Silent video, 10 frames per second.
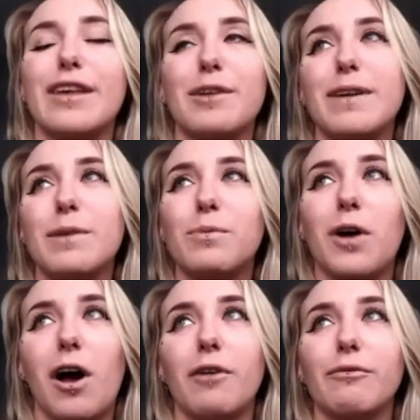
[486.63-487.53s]
I think people
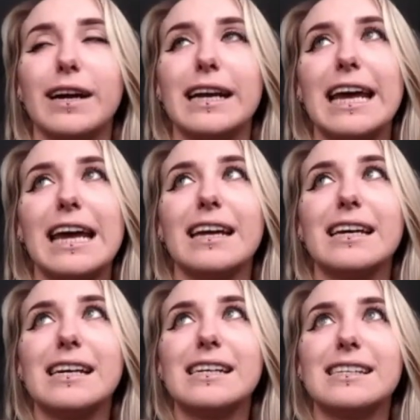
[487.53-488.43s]
can't
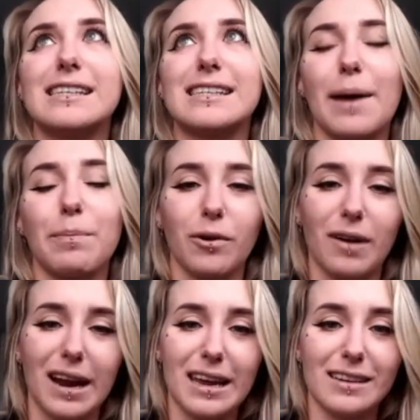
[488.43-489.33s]
really
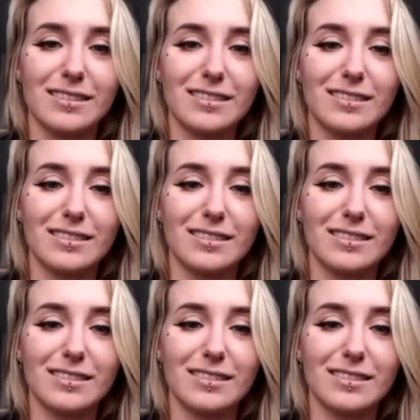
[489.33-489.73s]
separate